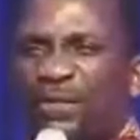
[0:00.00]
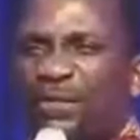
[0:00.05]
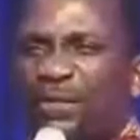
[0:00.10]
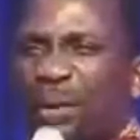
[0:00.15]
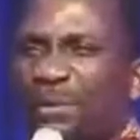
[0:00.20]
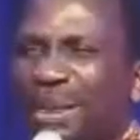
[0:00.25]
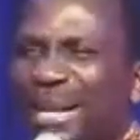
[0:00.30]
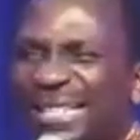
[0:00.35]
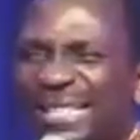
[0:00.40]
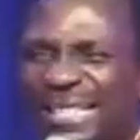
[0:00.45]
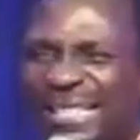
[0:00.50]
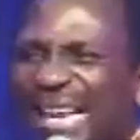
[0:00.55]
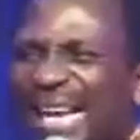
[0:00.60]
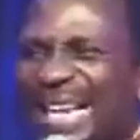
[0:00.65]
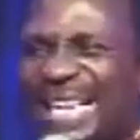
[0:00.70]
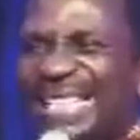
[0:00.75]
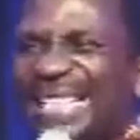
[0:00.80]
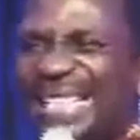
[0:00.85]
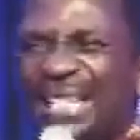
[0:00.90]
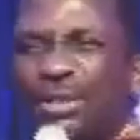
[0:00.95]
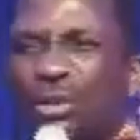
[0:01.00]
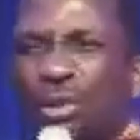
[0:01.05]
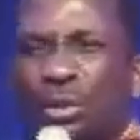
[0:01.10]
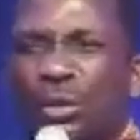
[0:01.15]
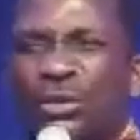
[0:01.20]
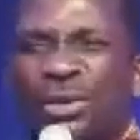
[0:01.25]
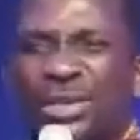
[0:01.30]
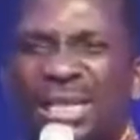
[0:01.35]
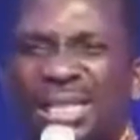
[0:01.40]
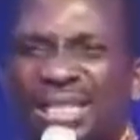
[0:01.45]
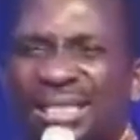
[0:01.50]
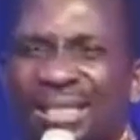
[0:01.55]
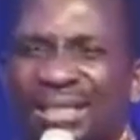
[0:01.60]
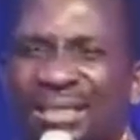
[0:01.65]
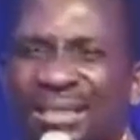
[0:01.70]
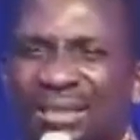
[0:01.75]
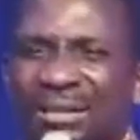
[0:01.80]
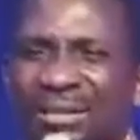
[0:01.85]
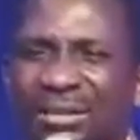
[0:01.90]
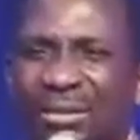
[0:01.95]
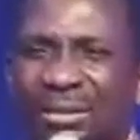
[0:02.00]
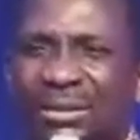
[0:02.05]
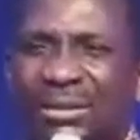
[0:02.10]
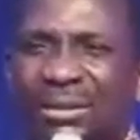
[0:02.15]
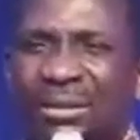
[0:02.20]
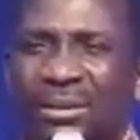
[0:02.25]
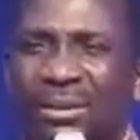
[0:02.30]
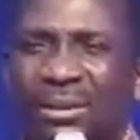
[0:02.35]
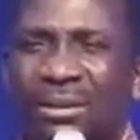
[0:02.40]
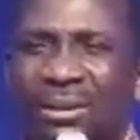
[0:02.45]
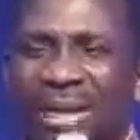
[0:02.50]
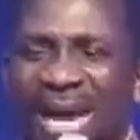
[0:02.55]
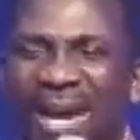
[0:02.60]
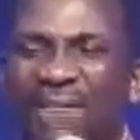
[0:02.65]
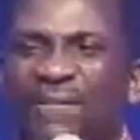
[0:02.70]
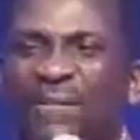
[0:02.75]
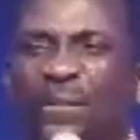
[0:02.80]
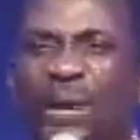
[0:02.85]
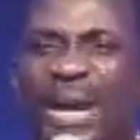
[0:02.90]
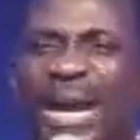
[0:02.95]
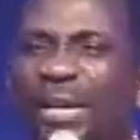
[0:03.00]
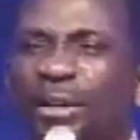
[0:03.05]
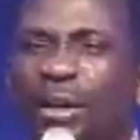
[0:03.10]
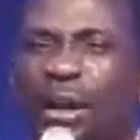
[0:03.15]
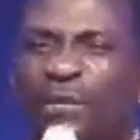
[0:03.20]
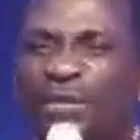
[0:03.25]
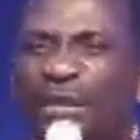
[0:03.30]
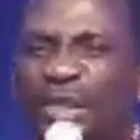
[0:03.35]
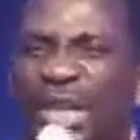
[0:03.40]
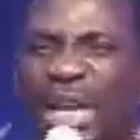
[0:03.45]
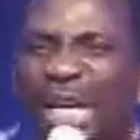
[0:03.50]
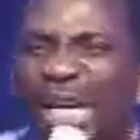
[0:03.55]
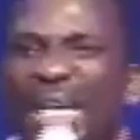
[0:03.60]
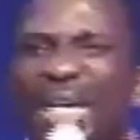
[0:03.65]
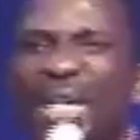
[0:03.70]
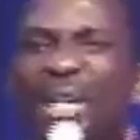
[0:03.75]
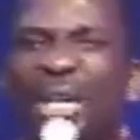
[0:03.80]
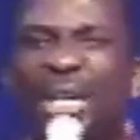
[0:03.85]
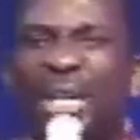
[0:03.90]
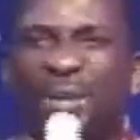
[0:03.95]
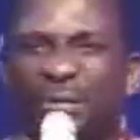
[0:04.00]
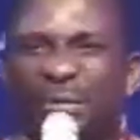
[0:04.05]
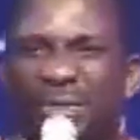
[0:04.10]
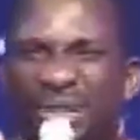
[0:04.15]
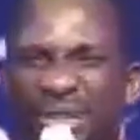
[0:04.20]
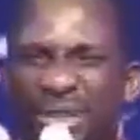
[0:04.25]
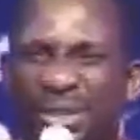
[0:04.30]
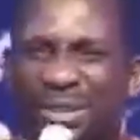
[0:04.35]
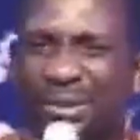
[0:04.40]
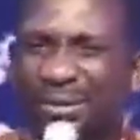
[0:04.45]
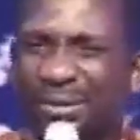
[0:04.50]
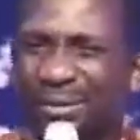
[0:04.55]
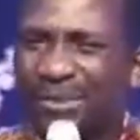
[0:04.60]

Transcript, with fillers: from anxiety neurosis, afraid of shaking leaves.